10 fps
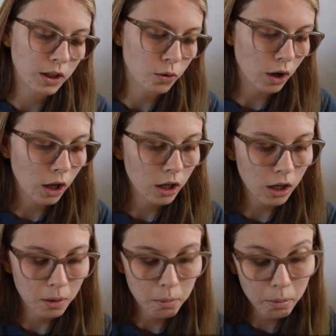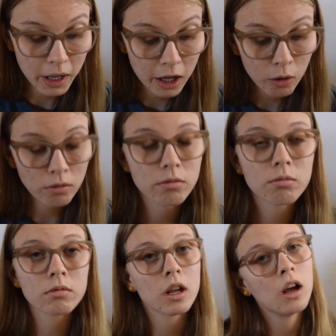to talk about
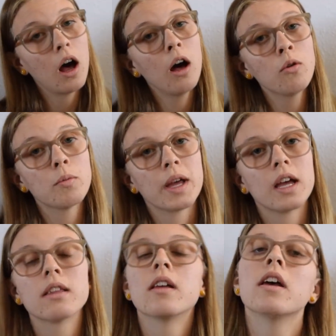Aquaman.